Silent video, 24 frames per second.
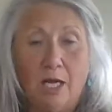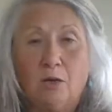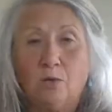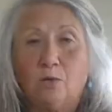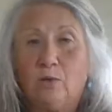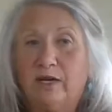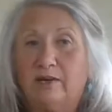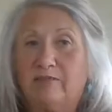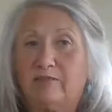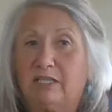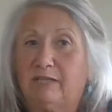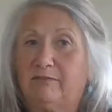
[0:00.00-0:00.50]

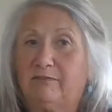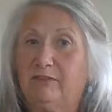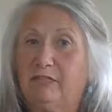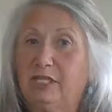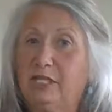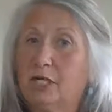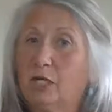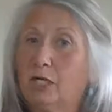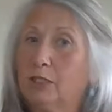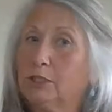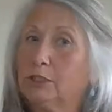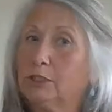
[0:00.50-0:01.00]
we have a lovely
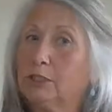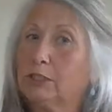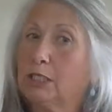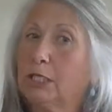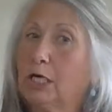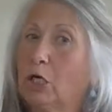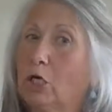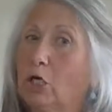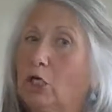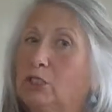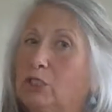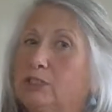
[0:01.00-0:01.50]
color
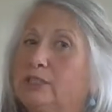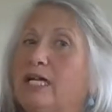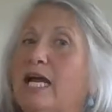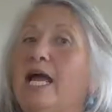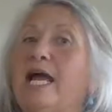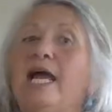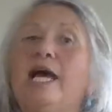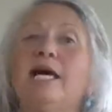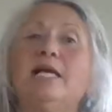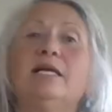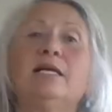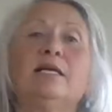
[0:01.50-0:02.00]
called
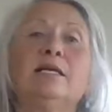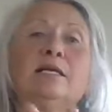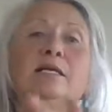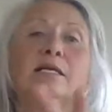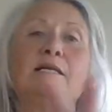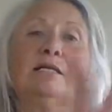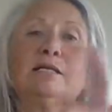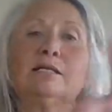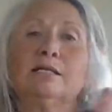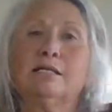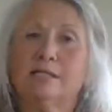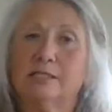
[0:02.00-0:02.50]

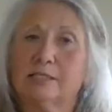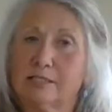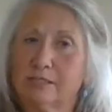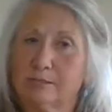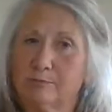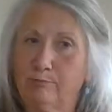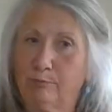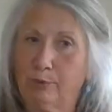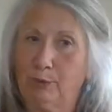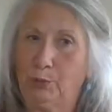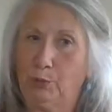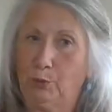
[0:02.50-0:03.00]

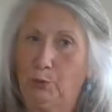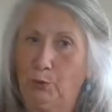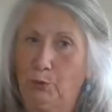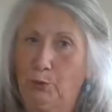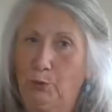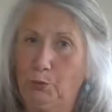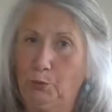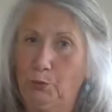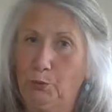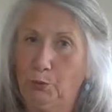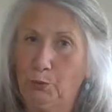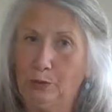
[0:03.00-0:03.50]
Endless Blue,